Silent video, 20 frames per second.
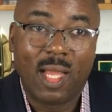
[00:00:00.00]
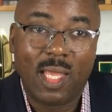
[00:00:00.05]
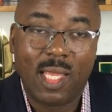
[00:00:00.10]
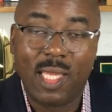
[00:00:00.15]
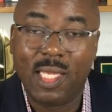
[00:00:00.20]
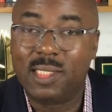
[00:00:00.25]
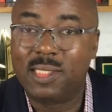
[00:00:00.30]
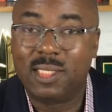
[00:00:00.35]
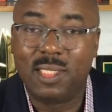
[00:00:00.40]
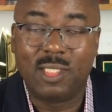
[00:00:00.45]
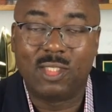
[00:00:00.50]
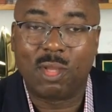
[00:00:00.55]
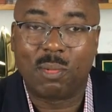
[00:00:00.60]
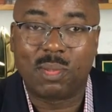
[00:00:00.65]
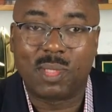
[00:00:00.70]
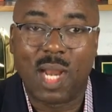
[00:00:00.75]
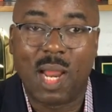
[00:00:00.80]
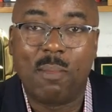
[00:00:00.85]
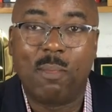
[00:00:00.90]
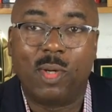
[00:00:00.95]
hit the
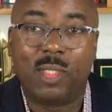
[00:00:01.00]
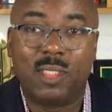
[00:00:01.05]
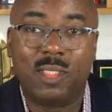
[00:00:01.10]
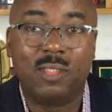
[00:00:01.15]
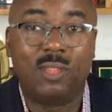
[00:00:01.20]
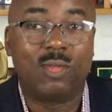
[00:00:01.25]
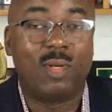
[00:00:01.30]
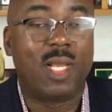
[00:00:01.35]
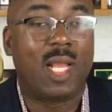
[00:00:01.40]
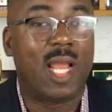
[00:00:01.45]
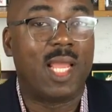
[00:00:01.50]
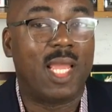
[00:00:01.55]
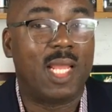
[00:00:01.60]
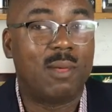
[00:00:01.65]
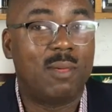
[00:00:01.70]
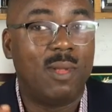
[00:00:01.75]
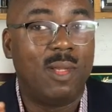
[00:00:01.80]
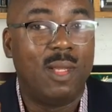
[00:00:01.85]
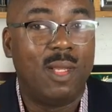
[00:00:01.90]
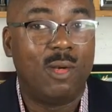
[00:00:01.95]
subscribe button so they can
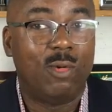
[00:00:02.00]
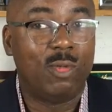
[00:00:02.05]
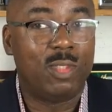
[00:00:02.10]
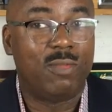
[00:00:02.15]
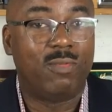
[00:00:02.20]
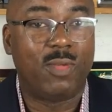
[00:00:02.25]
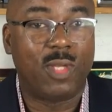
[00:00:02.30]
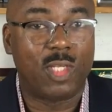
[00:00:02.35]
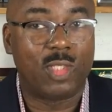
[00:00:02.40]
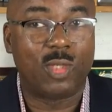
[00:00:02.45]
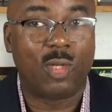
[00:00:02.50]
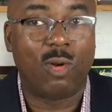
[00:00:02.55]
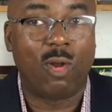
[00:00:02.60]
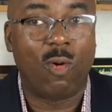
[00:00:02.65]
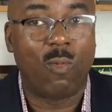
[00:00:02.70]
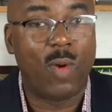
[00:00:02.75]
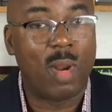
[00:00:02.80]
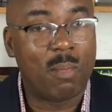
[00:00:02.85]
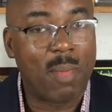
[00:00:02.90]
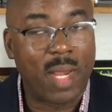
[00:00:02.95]
get notification
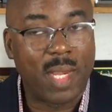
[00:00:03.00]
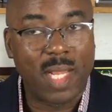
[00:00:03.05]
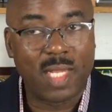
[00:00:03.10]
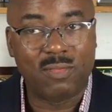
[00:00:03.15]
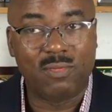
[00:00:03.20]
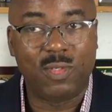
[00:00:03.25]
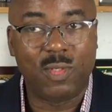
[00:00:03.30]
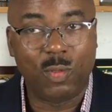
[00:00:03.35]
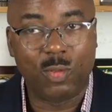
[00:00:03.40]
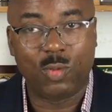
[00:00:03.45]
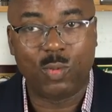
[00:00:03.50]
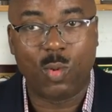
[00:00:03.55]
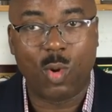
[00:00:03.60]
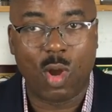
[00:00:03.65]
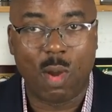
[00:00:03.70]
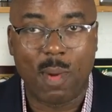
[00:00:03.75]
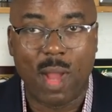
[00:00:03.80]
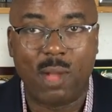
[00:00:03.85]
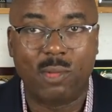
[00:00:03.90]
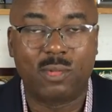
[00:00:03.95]
on when my next videos will
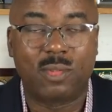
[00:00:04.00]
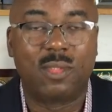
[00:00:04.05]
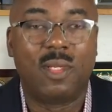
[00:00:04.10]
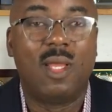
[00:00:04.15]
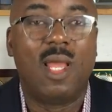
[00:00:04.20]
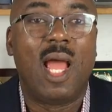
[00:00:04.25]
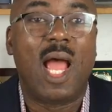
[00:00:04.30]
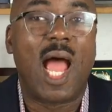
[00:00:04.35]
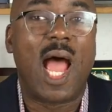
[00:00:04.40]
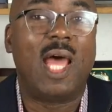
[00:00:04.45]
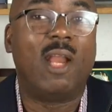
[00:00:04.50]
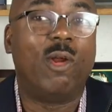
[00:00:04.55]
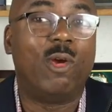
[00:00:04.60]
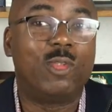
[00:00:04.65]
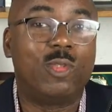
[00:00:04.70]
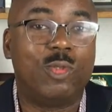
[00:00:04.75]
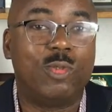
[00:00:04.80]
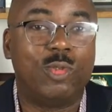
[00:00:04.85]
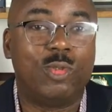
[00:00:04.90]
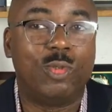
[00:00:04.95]
come out. And
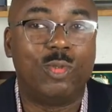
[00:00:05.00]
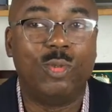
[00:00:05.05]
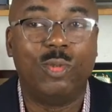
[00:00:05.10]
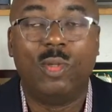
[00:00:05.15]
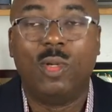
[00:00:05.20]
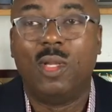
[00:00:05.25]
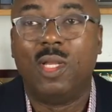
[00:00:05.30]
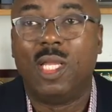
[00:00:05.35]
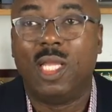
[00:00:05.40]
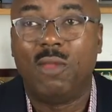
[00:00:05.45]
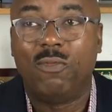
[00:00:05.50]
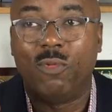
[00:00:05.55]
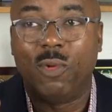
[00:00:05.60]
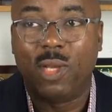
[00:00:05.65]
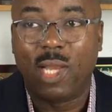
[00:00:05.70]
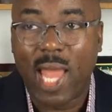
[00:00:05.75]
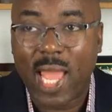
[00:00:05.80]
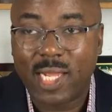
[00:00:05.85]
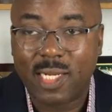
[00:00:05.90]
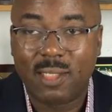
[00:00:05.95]
also too, if you
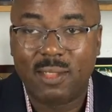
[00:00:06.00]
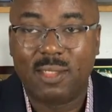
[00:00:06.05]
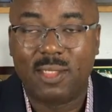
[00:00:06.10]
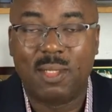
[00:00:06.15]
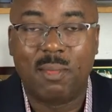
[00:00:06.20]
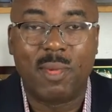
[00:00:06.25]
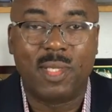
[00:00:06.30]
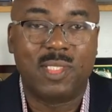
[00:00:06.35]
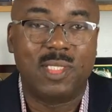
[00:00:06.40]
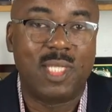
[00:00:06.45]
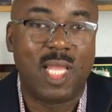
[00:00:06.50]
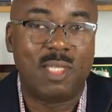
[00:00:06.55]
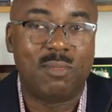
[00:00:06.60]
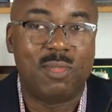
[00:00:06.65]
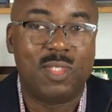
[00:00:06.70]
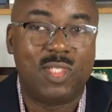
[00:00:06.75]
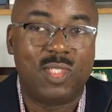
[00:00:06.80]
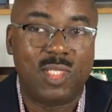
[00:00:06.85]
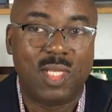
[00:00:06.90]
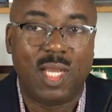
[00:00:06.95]
like the message that's
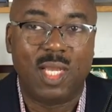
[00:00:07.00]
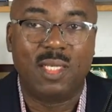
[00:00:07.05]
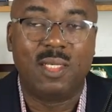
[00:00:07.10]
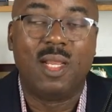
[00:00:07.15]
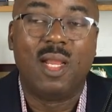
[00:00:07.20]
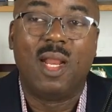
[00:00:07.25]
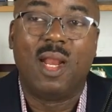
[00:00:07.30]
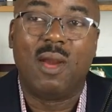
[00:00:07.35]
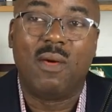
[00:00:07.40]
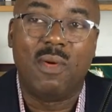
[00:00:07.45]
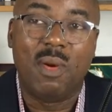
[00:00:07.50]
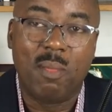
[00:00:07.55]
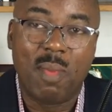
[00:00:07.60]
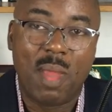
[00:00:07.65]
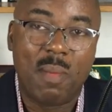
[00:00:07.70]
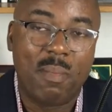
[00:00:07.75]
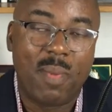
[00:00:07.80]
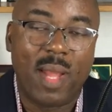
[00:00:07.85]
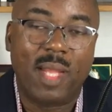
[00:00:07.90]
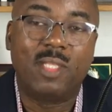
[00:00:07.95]
being shared,
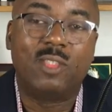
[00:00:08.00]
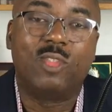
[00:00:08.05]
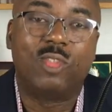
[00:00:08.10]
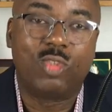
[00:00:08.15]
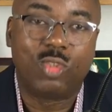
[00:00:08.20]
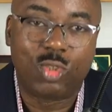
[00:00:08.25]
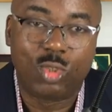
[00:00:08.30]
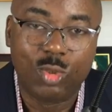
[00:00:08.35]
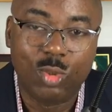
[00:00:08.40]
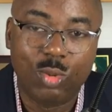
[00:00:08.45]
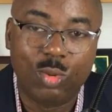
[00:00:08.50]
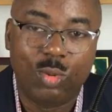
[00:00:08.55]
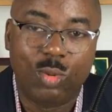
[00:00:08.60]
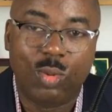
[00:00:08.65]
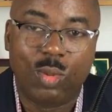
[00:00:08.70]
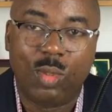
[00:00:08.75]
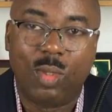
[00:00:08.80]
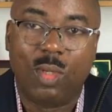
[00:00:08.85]
remember to